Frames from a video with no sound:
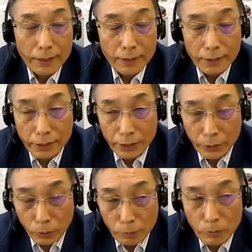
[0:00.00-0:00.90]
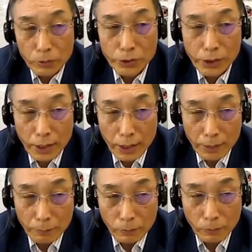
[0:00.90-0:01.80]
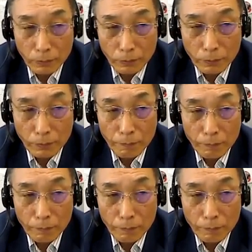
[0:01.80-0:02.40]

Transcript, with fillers: again, there's another implication.